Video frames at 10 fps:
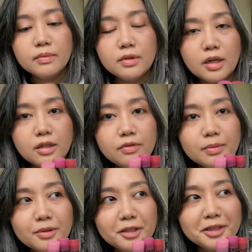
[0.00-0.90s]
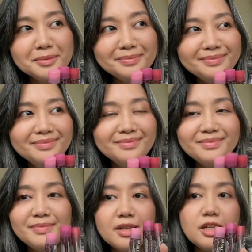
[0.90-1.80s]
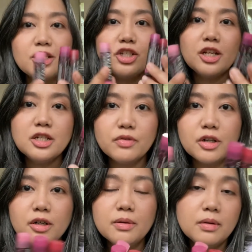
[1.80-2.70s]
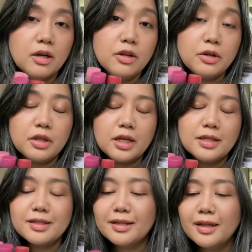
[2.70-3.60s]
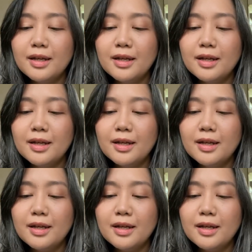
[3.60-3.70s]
got it from her in exchange for other things,